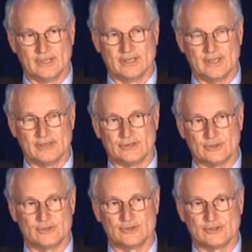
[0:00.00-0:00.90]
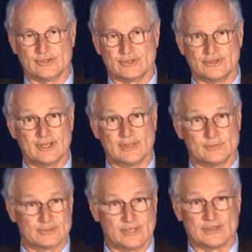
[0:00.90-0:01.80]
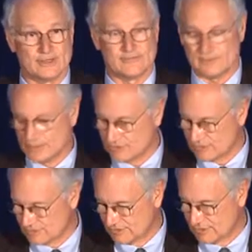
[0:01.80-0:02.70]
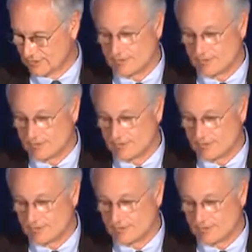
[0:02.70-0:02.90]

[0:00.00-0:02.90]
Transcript: can use the same set of definitions.